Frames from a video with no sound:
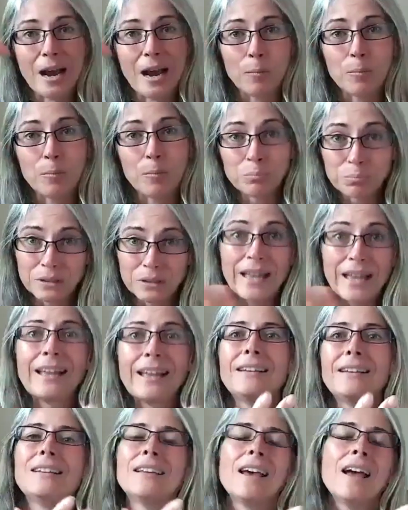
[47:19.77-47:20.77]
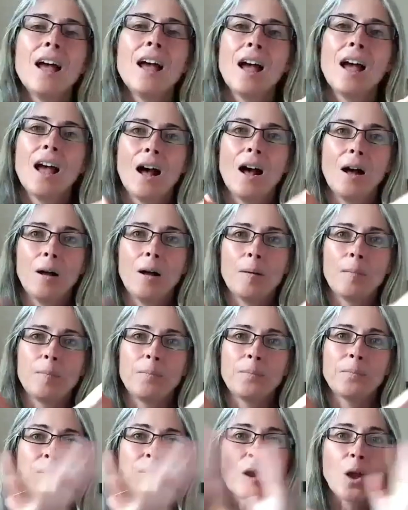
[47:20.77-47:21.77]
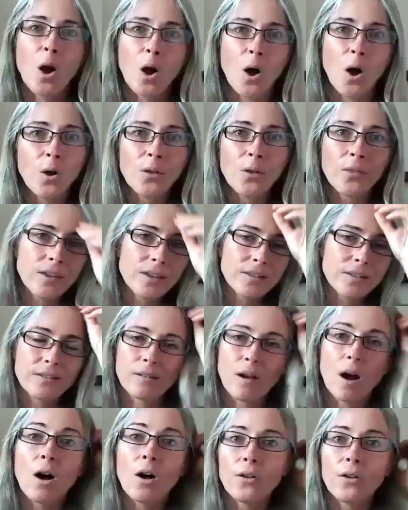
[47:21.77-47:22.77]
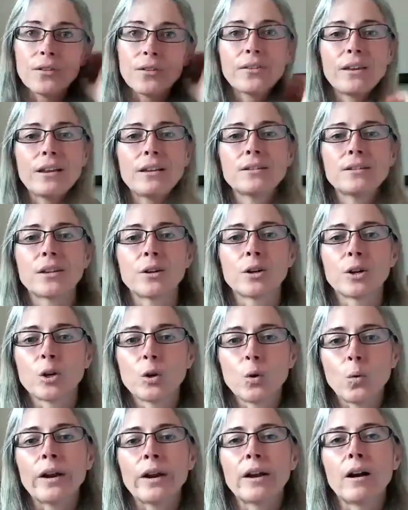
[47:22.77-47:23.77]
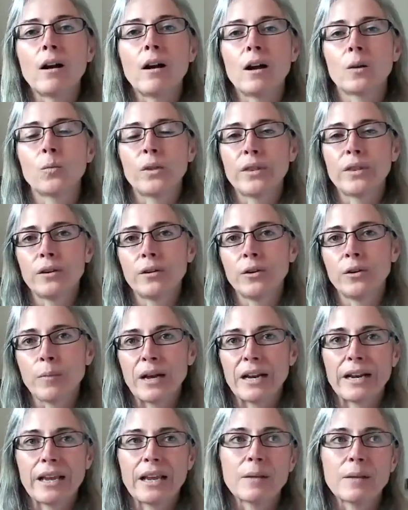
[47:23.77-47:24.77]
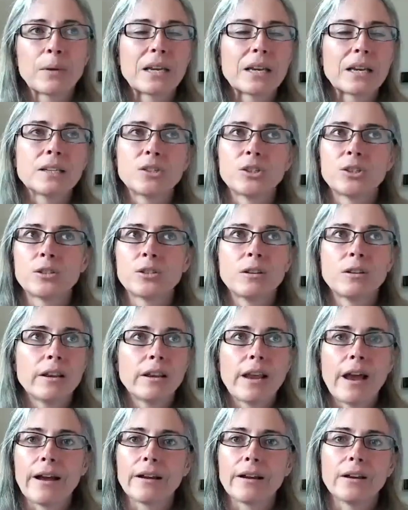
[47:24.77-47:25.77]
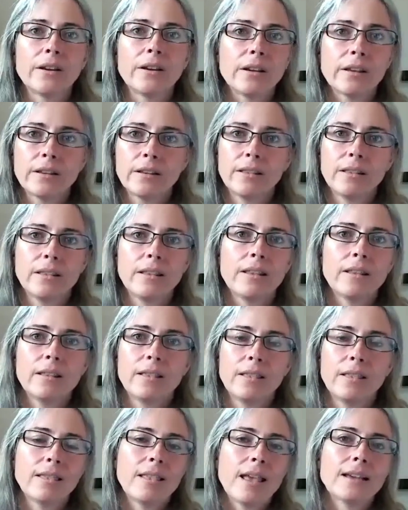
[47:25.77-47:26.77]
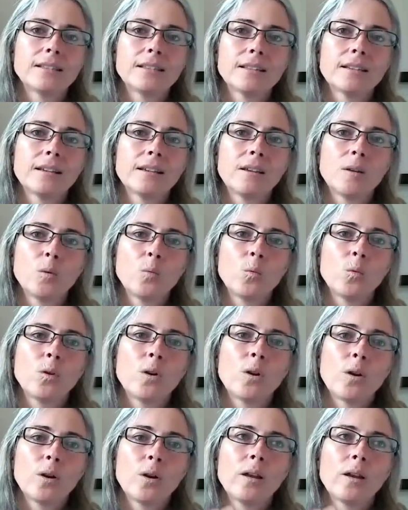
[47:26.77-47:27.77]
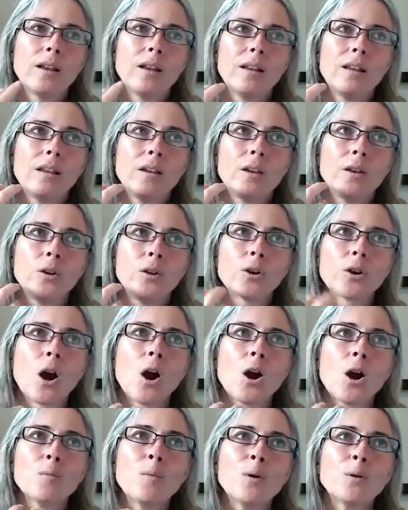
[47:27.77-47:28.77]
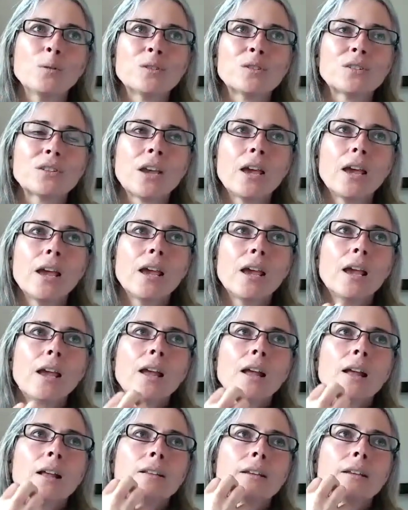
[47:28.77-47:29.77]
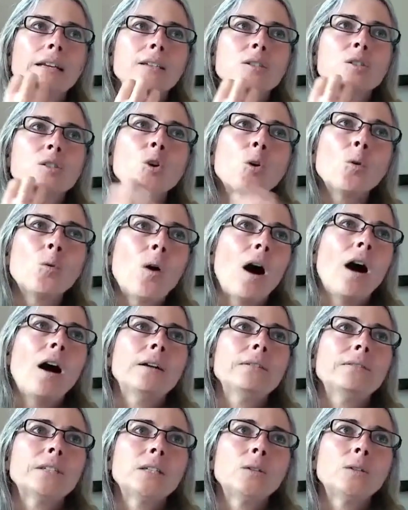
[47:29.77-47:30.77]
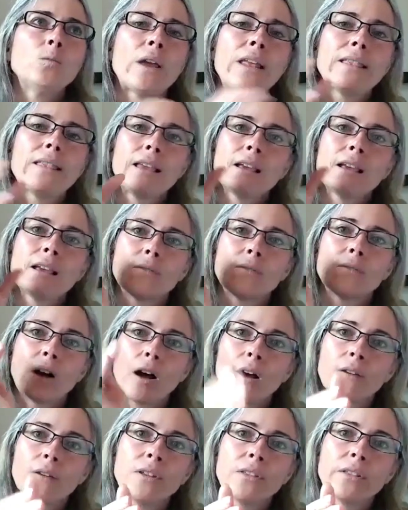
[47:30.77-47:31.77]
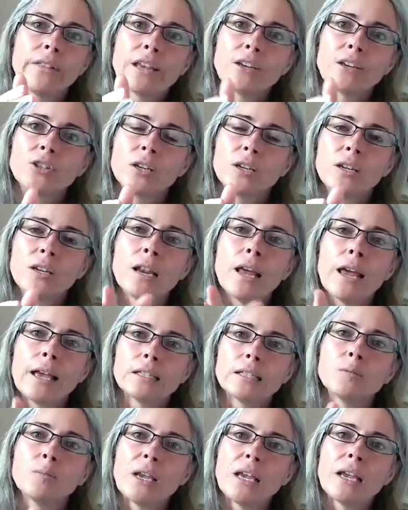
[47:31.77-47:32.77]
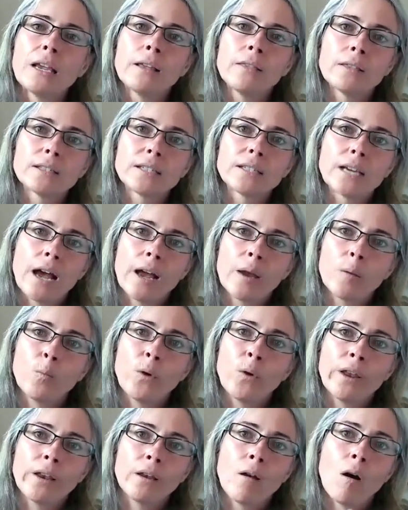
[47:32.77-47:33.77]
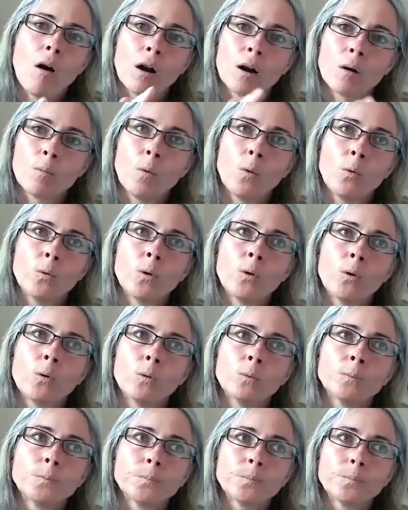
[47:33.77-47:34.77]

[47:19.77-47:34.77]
help blend all the things that are going on within your body. Because that's your hormones. Like so often we think of ovulation as being the time when hormonal